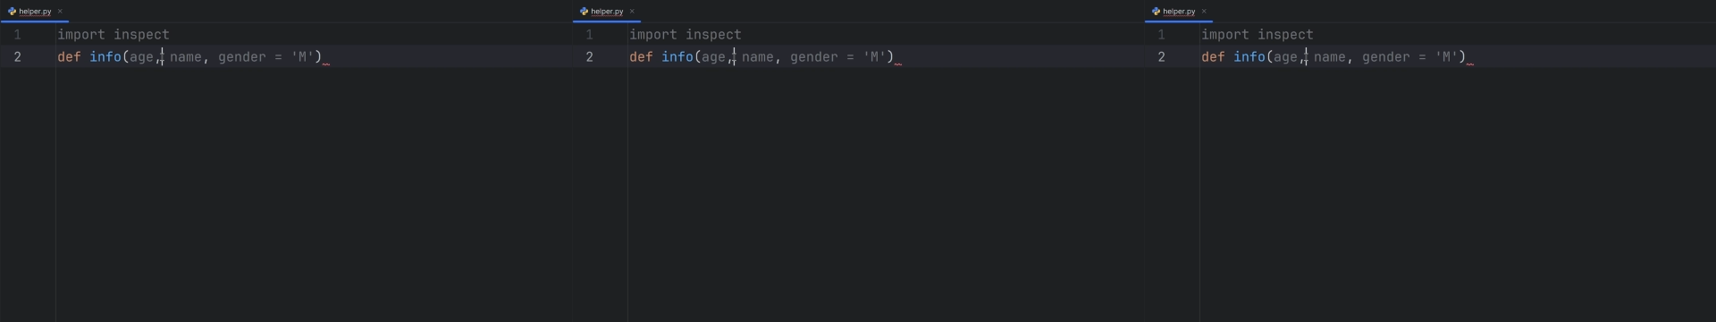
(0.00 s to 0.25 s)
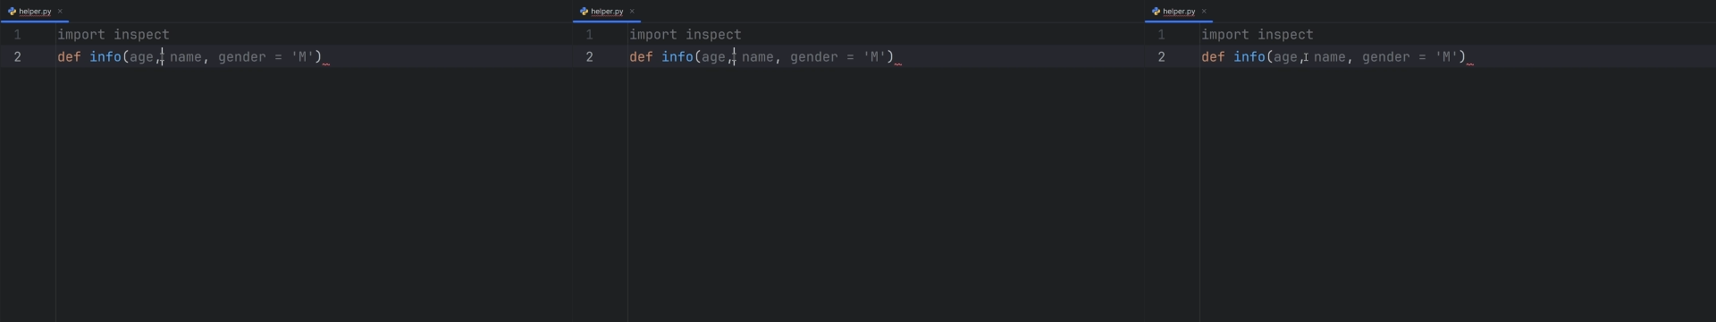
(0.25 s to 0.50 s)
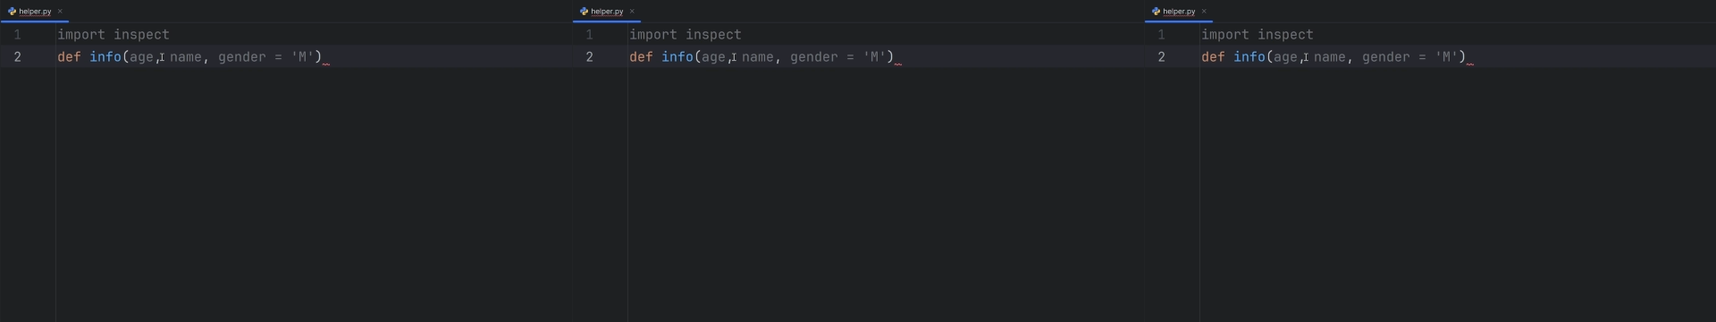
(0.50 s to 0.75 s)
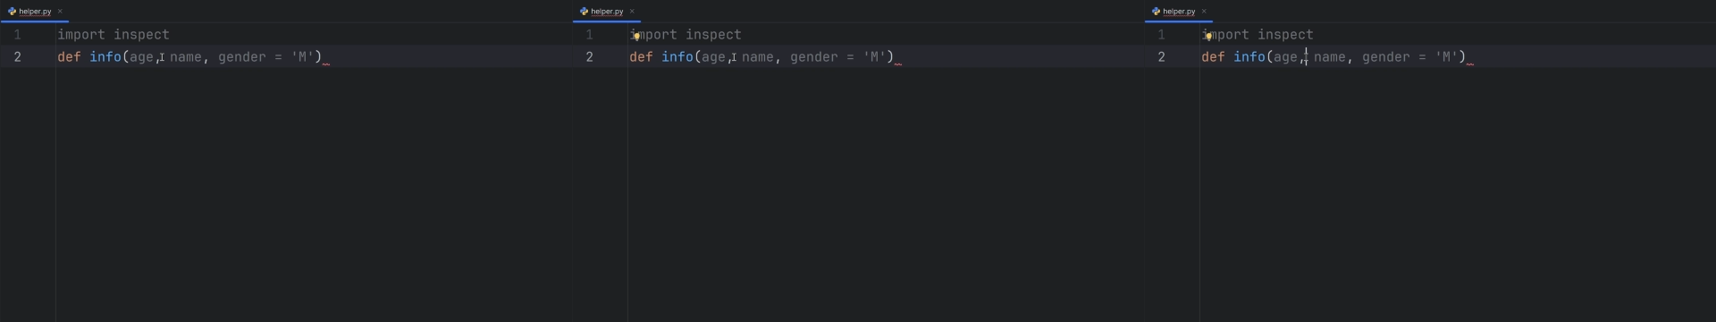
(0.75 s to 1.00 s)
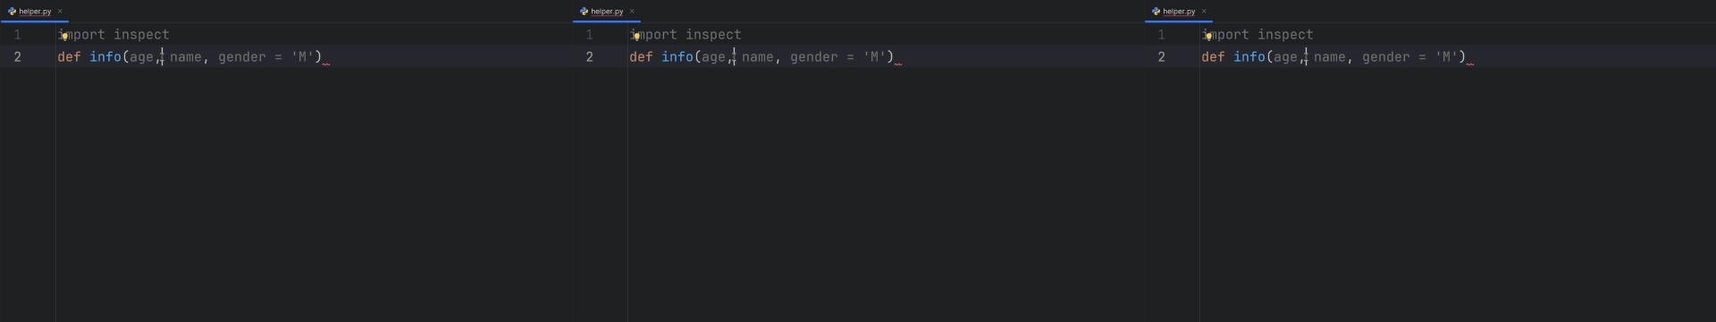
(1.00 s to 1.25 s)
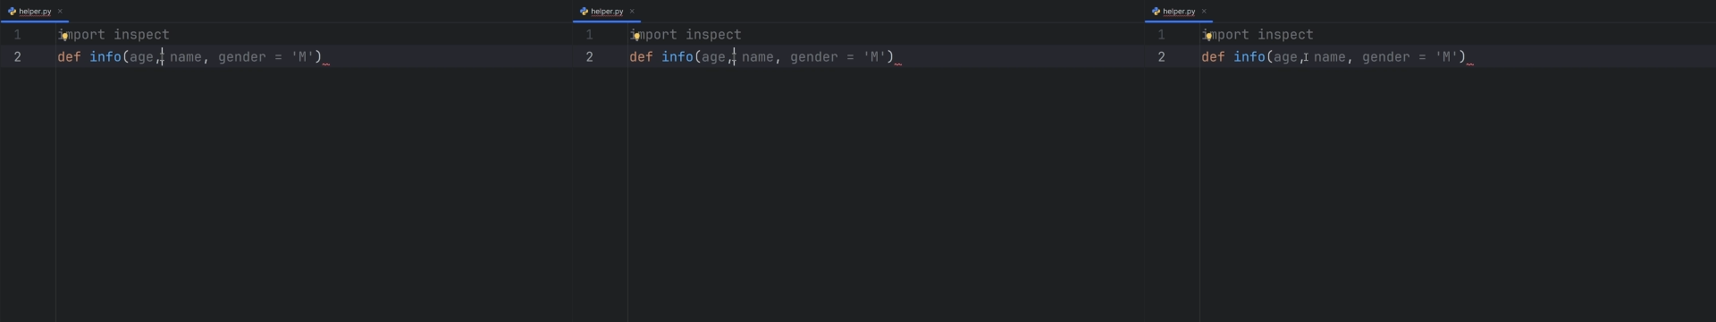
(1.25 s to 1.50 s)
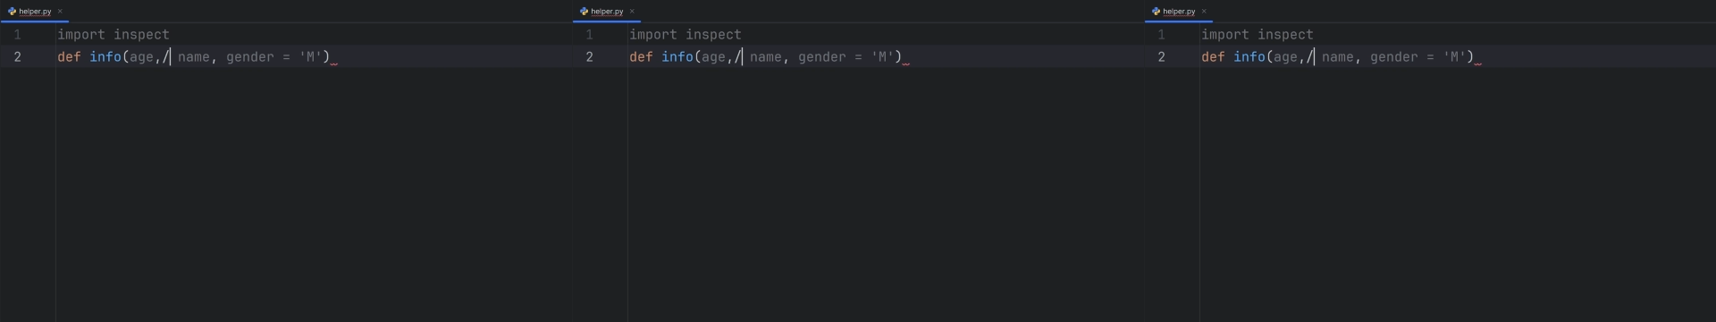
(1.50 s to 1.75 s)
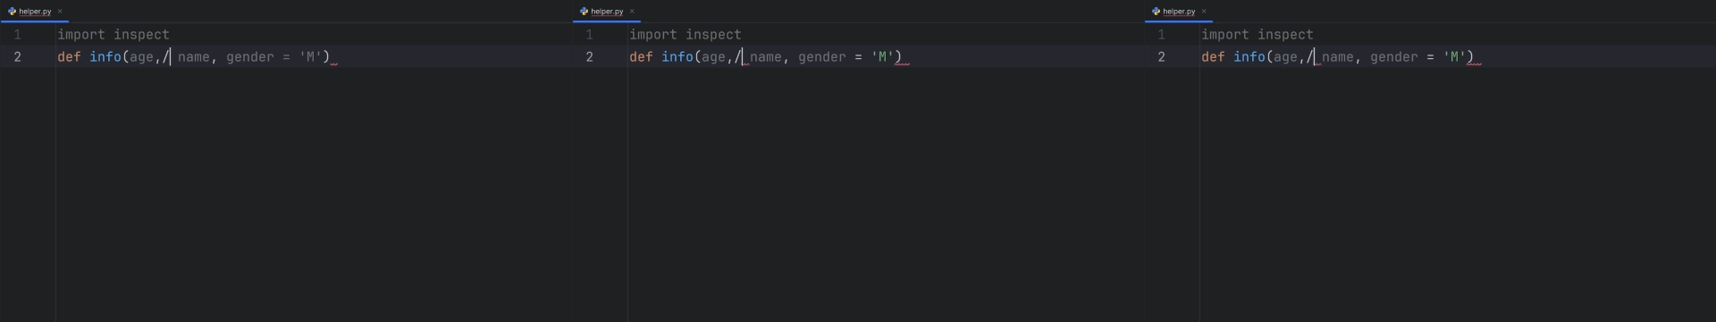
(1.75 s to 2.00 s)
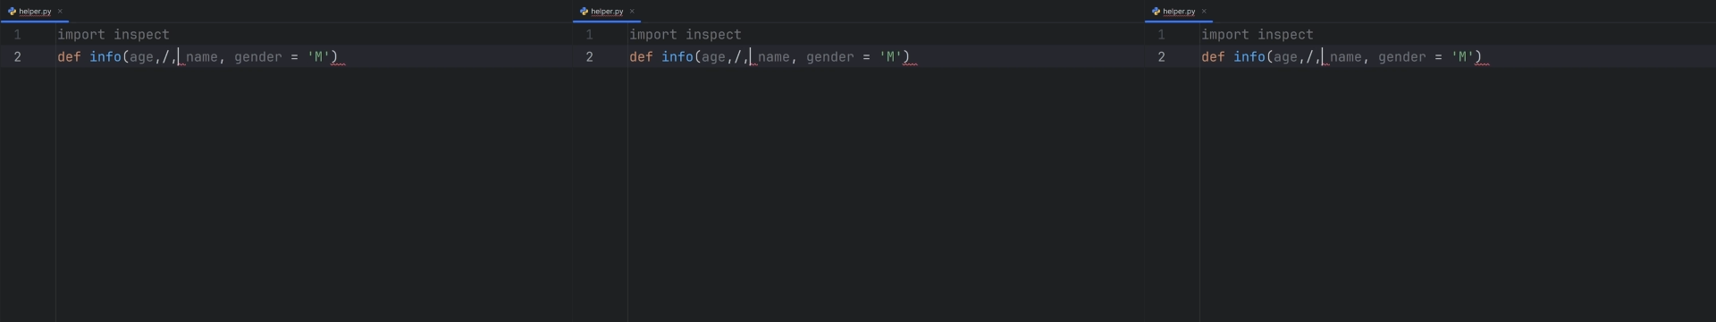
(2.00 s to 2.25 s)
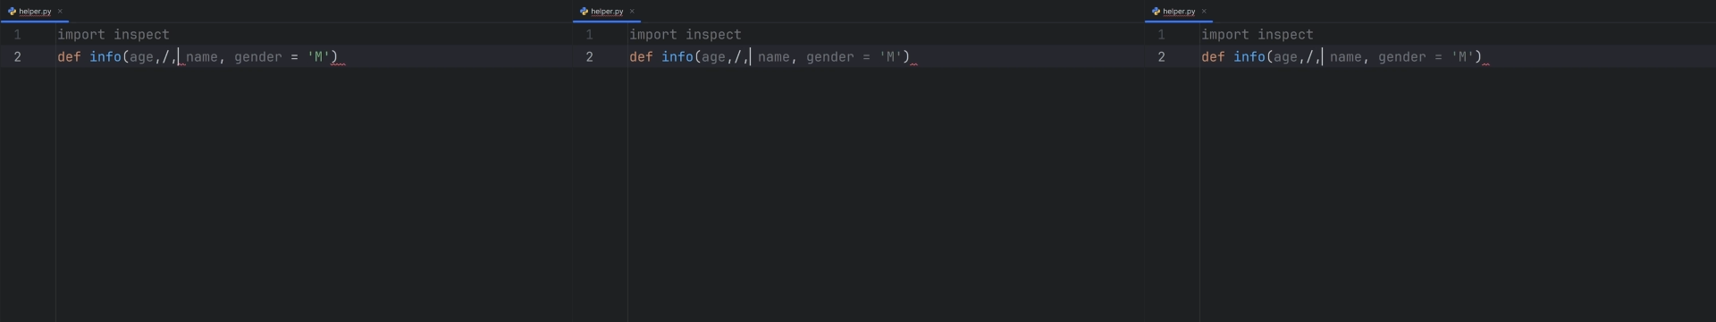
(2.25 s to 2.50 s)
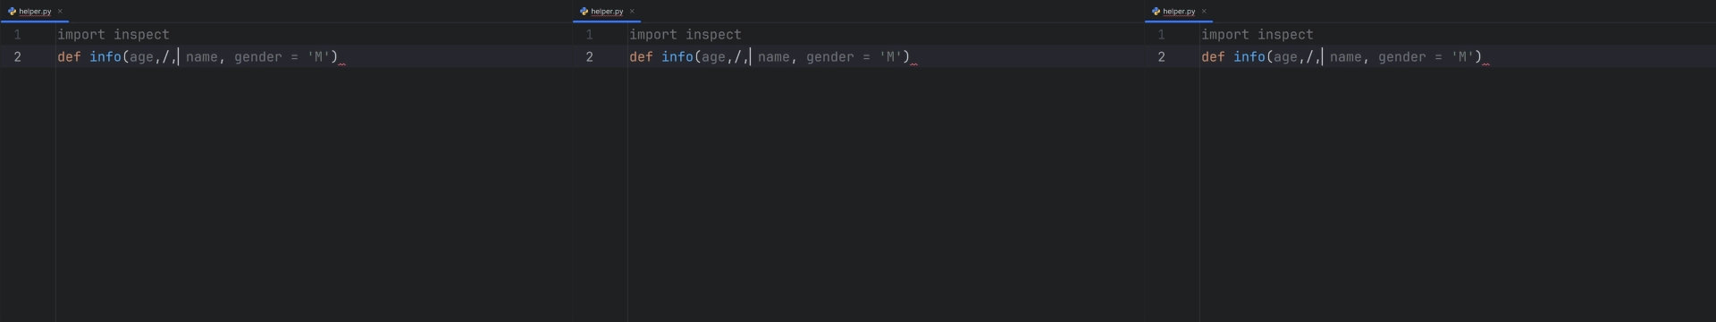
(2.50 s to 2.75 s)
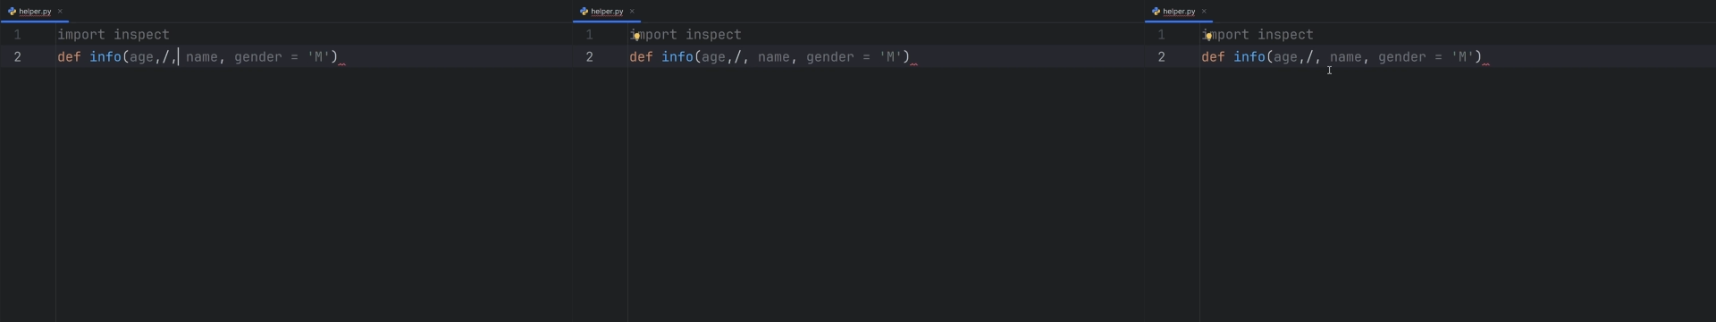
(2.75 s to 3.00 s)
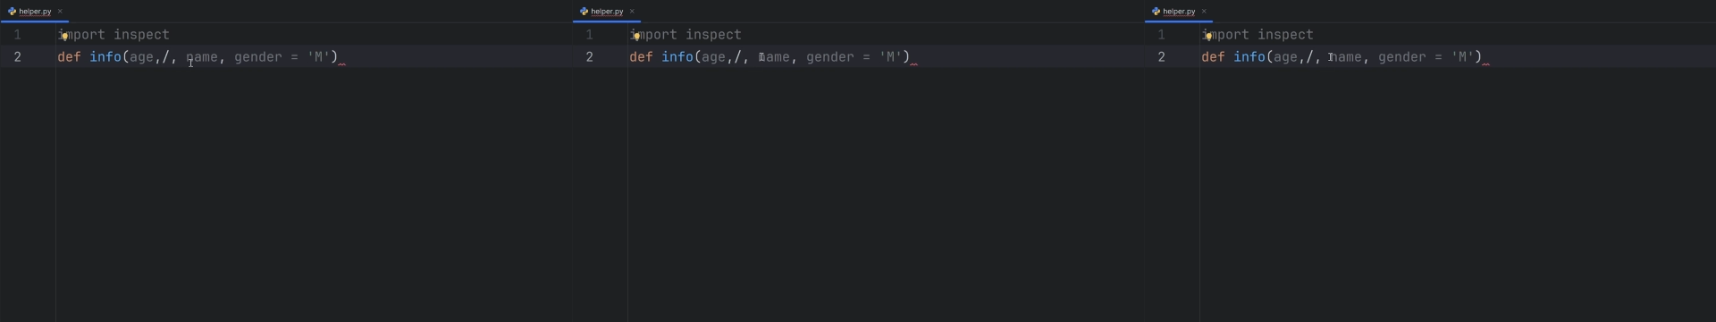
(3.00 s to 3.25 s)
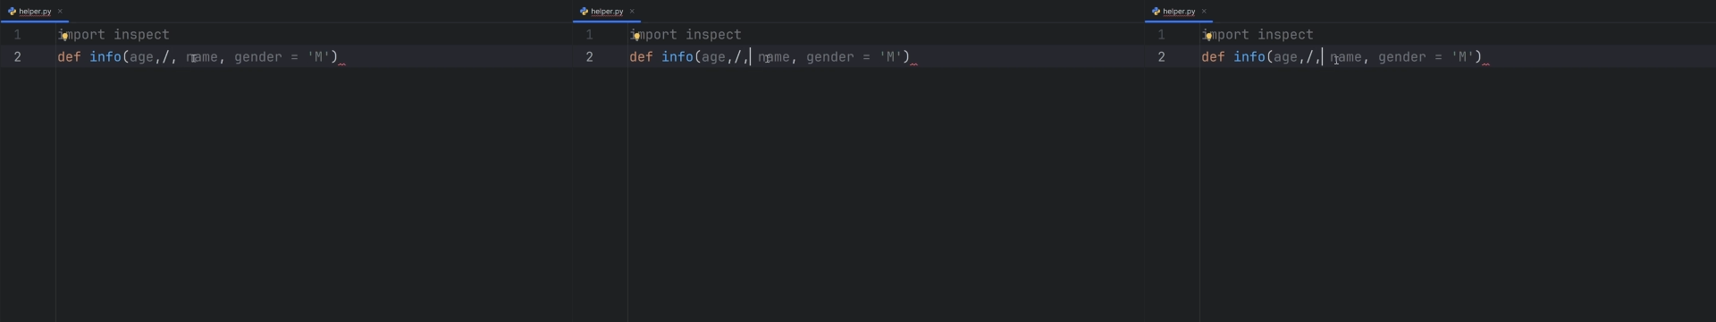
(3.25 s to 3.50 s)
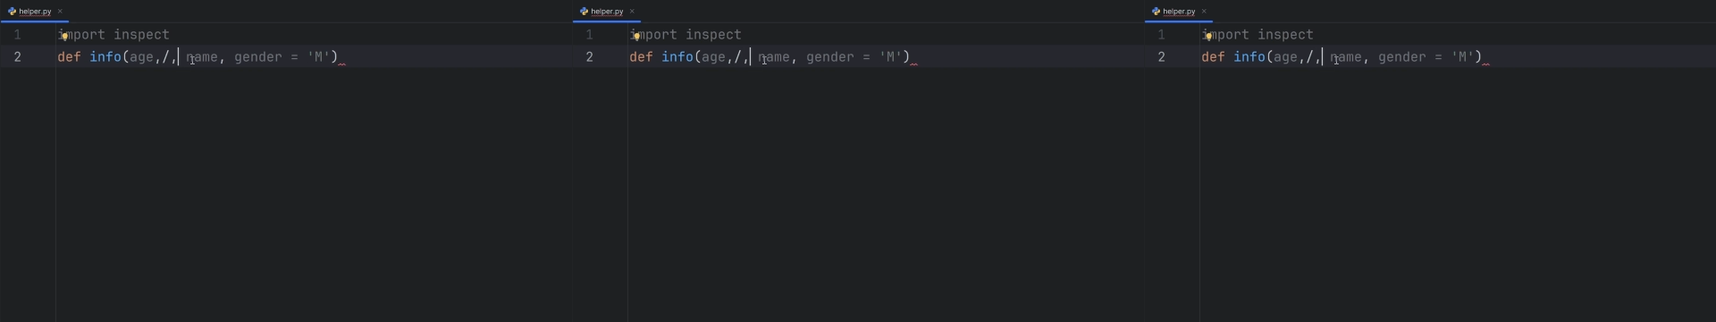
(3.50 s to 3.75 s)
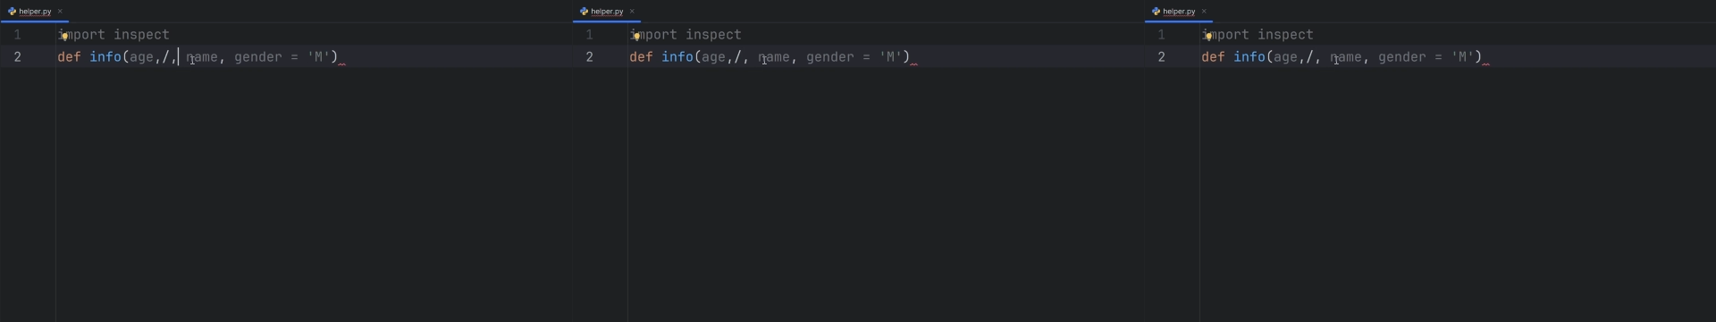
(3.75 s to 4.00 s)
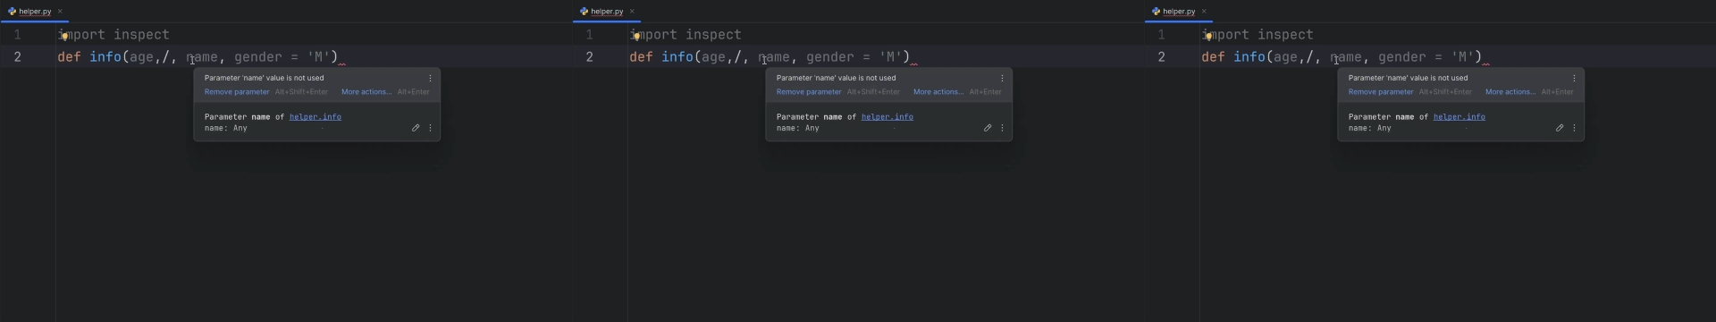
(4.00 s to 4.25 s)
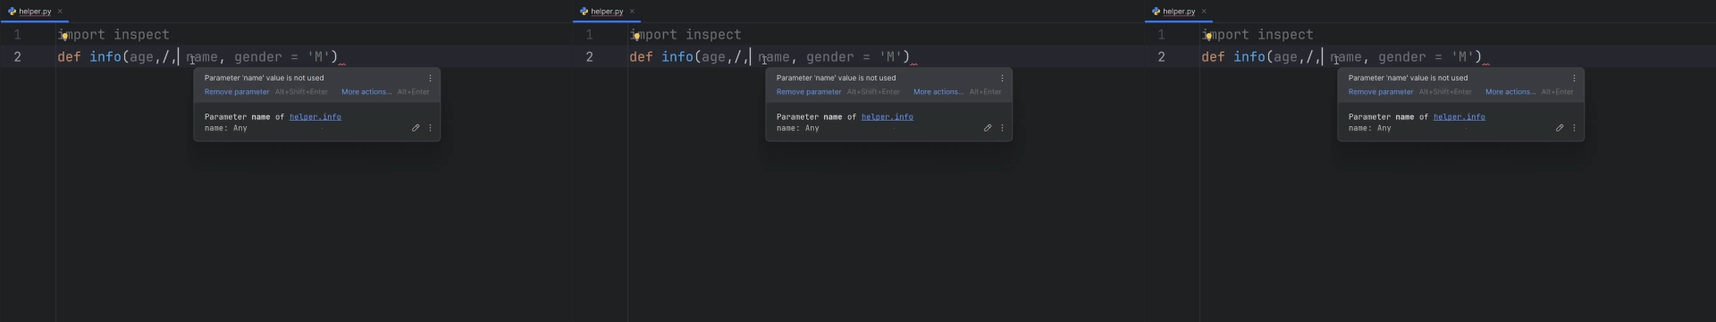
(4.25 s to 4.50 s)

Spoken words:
(no speaker visible)